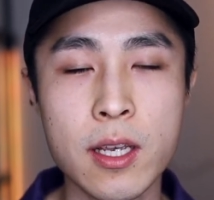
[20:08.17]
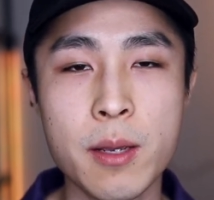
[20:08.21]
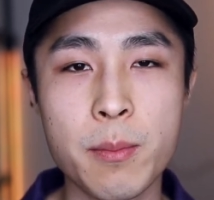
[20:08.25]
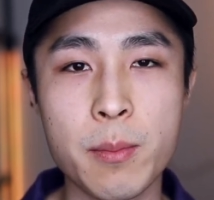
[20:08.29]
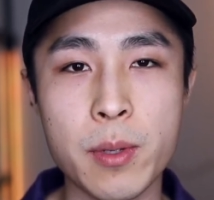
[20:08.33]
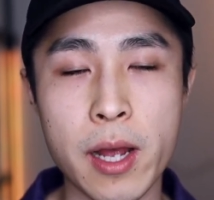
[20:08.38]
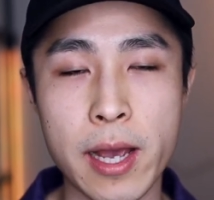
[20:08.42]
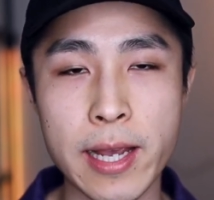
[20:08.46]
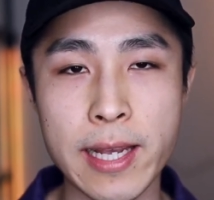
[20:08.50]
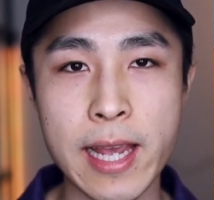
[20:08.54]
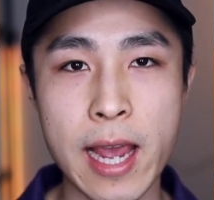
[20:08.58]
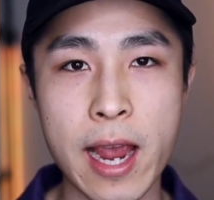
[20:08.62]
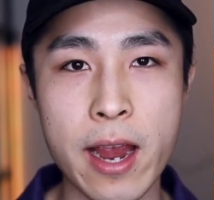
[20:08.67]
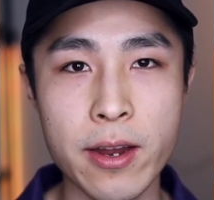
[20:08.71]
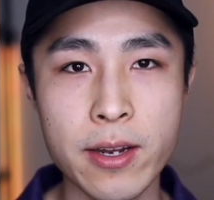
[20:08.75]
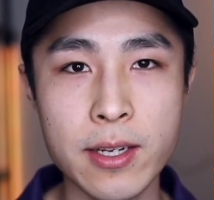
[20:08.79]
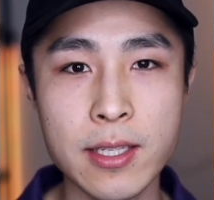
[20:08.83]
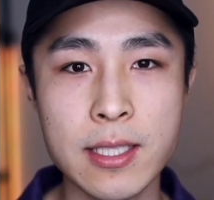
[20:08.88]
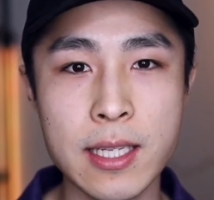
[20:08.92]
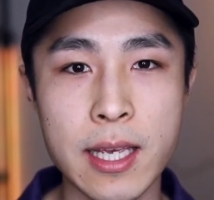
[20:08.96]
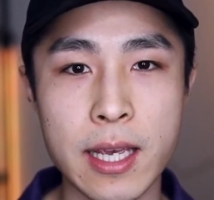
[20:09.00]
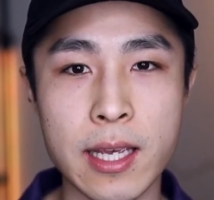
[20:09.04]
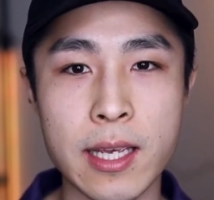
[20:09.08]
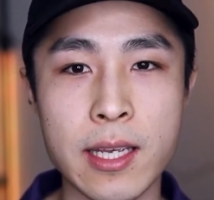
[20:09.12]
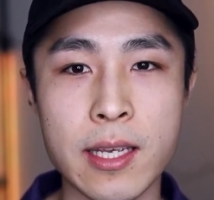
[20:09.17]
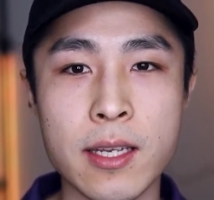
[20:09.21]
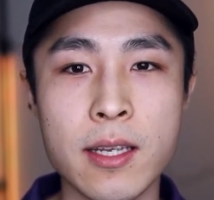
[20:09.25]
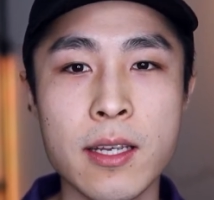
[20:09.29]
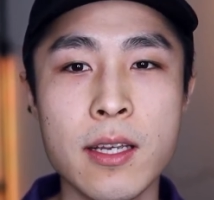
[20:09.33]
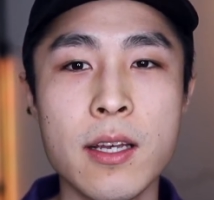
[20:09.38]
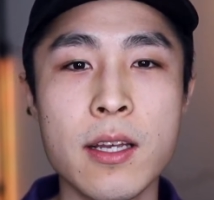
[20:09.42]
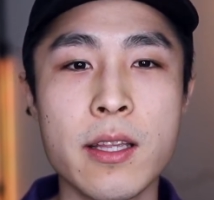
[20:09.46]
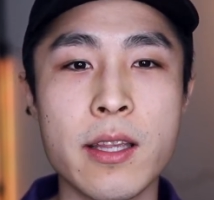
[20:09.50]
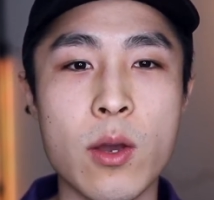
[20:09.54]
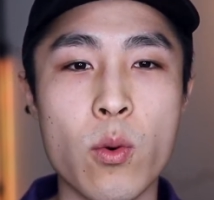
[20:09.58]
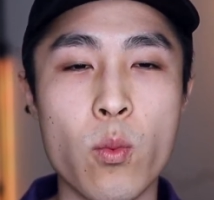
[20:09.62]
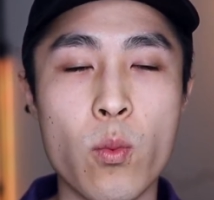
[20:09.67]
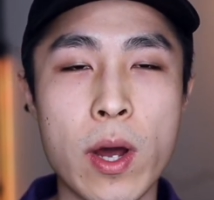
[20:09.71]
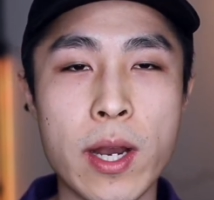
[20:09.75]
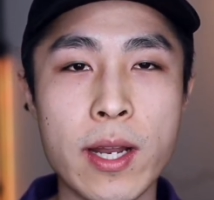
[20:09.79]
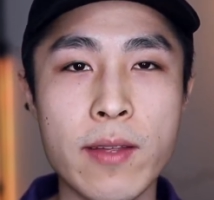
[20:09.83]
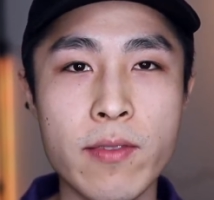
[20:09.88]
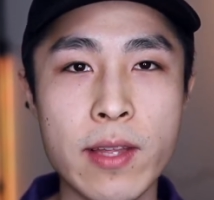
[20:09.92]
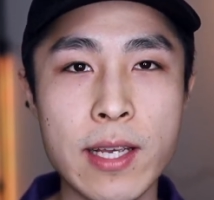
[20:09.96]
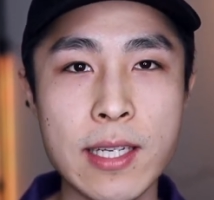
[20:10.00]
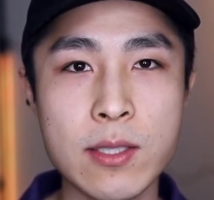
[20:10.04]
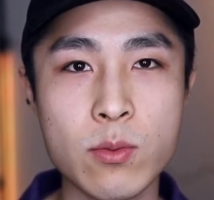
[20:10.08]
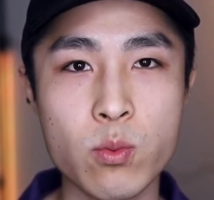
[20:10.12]
But I guarantee that one
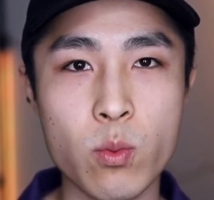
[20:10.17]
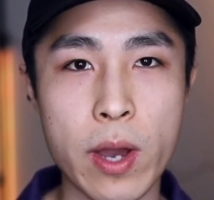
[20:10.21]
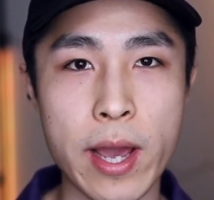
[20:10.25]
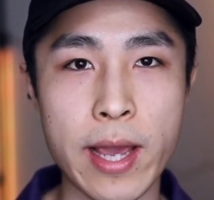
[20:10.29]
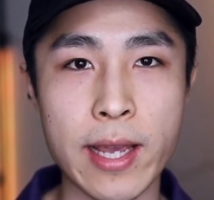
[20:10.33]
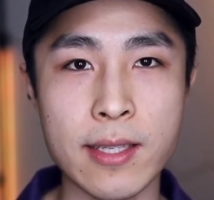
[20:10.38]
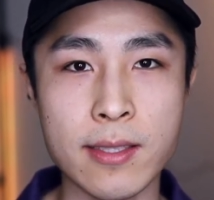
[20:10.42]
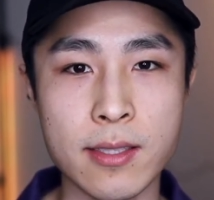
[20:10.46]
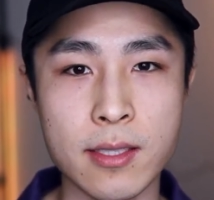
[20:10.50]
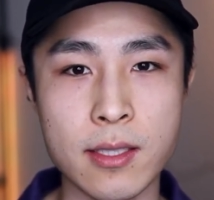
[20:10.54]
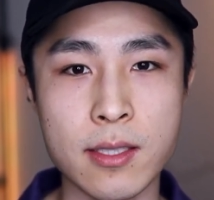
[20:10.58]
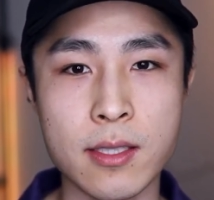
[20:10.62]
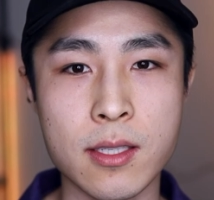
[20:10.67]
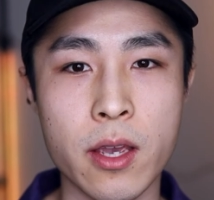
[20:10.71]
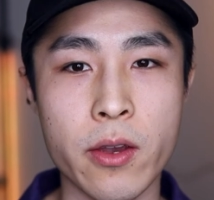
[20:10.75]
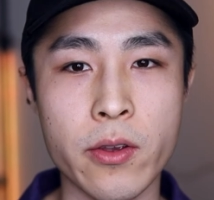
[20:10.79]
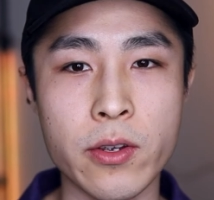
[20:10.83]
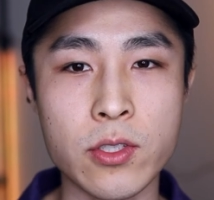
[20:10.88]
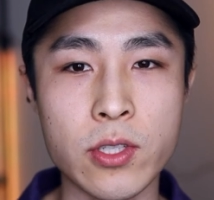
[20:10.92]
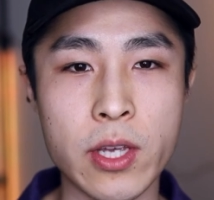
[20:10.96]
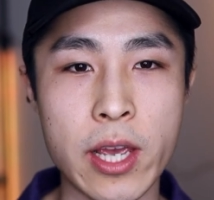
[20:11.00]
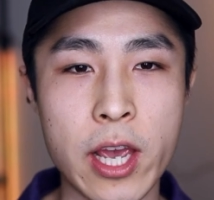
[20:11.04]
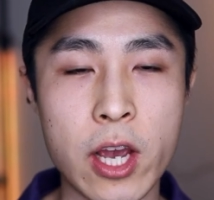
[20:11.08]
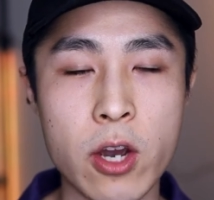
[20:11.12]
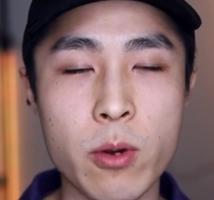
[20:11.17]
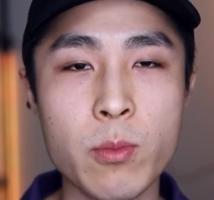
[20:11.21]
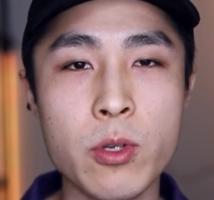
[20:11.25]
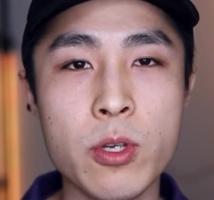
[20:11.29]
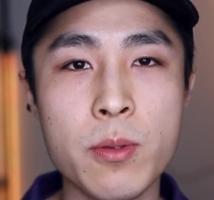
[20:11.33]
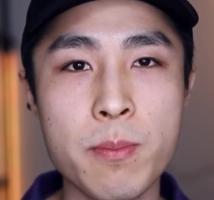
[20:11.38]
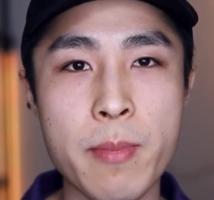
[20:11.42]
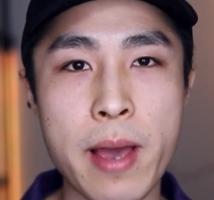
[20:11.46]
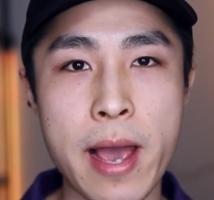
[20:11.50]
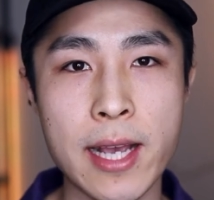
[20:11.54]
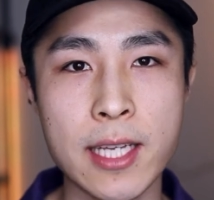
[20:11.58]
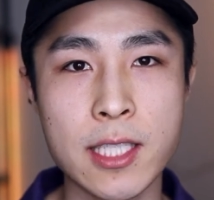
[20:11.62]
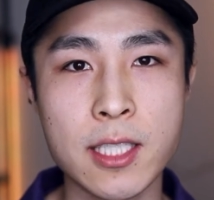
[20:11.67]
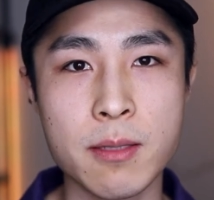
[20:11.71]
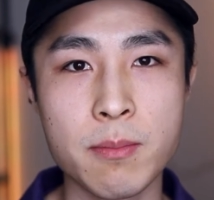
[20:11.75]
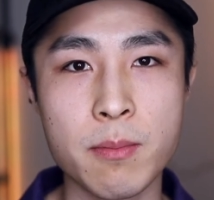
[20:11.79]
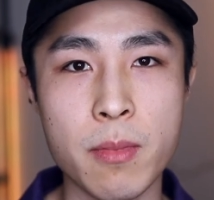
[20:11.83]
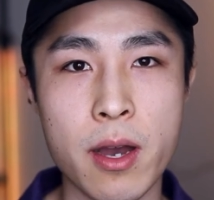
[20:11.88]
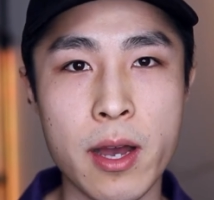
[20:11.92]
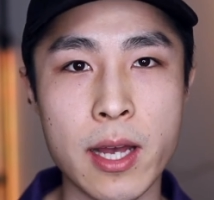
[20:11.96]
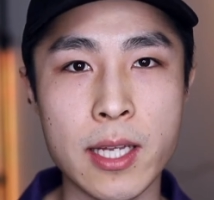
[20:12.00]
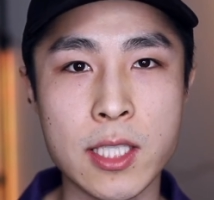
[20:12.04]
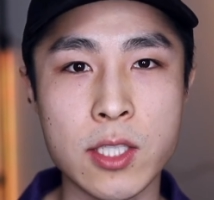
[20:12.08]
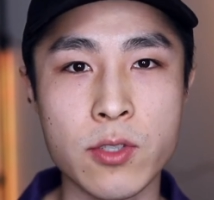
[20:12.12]
of these ways is going to help you
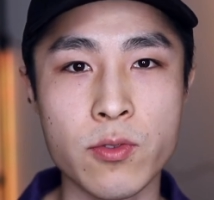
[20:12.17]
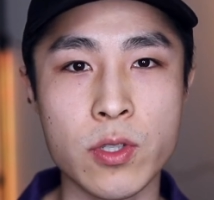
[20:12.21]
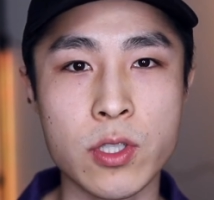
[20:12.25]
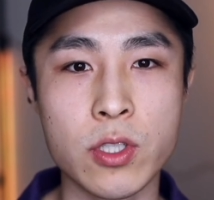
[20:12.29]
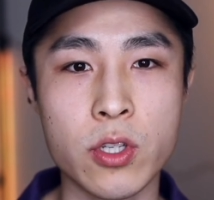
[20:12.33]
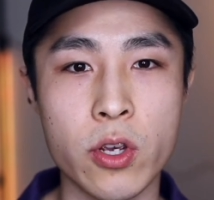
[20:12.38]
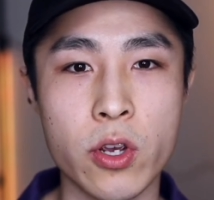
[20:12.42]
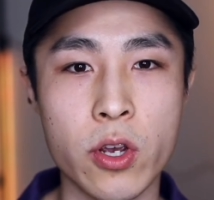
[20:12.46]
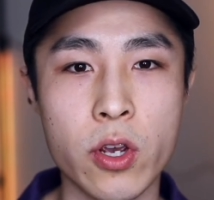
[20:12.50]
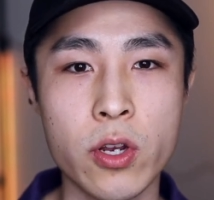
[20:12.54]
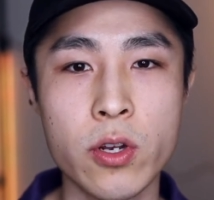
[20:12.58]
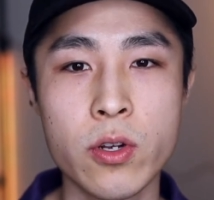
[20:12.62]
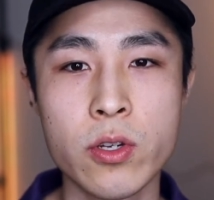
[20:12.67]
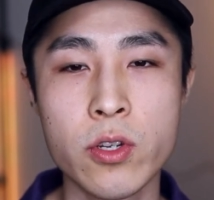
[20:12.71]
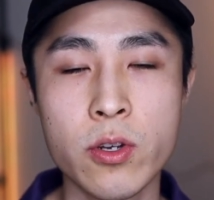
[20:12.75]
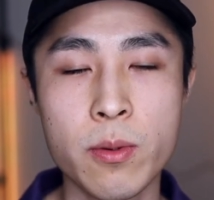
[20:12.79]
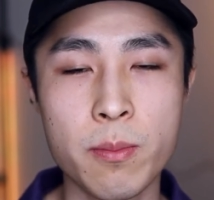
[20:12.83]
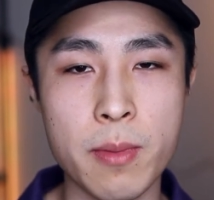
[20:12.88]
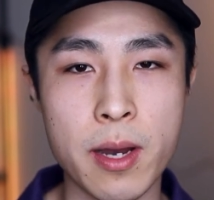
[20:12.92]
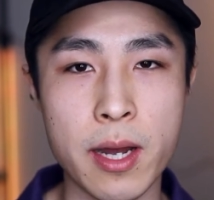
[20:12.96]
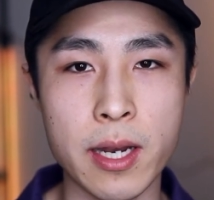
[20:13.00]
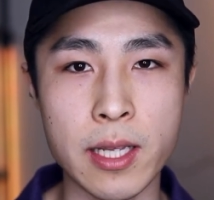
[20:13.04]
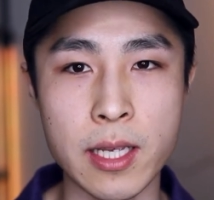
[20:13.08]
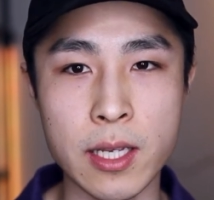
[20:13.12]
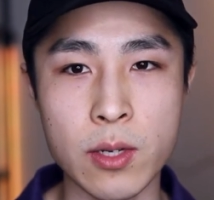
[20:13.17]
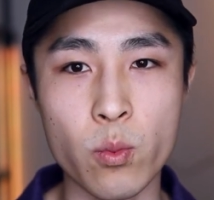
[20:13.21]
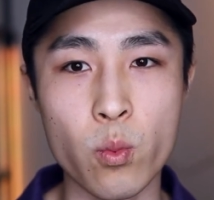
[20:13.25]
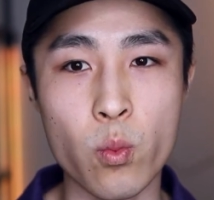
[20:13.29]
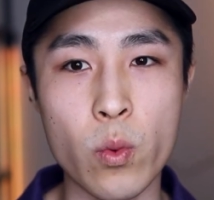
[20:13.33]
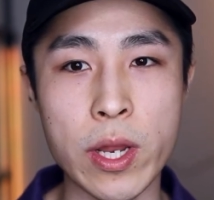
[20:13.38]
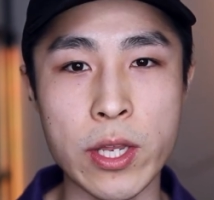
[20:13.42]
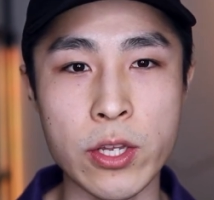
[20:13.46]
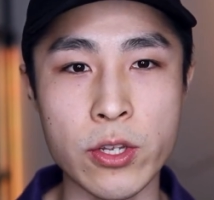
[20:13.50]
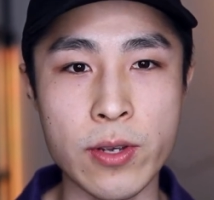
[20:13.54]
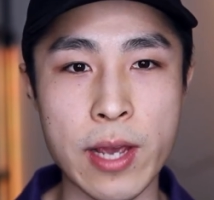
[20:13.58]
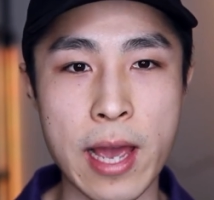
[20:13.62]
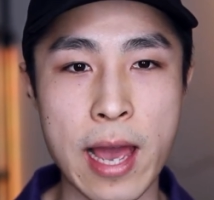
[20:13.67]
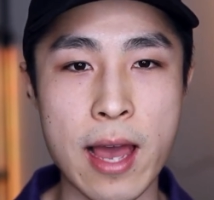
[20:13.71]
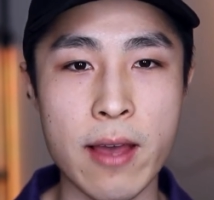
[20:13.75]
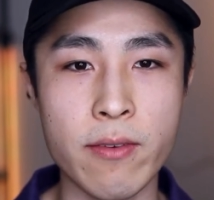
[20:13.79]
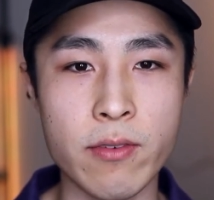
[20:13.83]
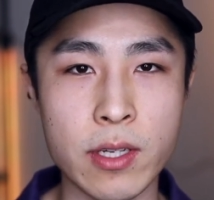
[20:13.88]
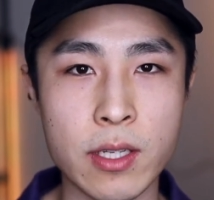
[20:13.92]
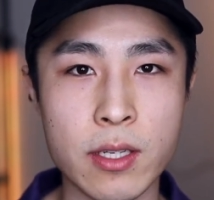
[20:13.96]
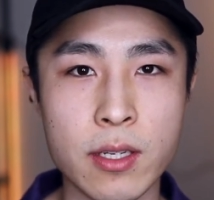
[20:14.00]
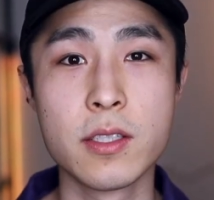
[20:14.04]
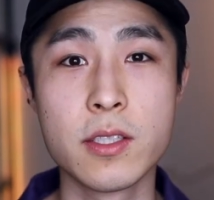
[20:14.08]
maximize the return on your money when you have it,